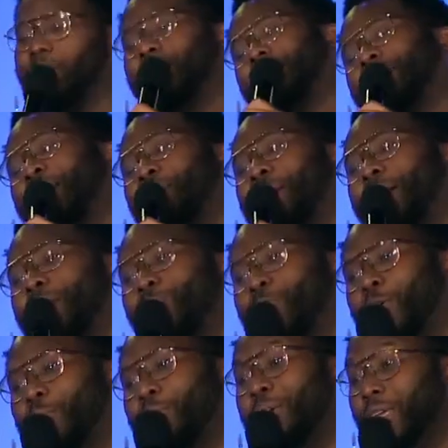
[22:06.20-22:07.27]
Time out. You
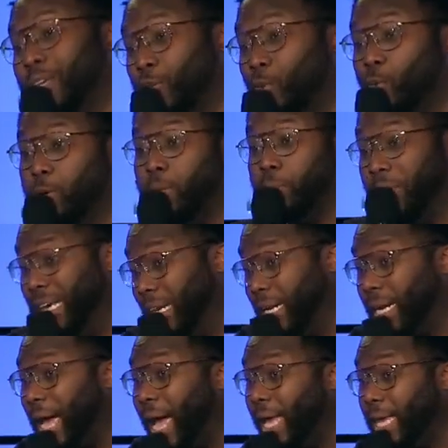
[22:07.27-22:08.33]
want me? You want me to
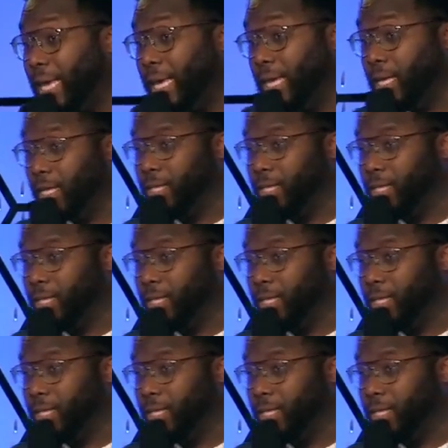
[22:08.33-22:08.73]
not eat?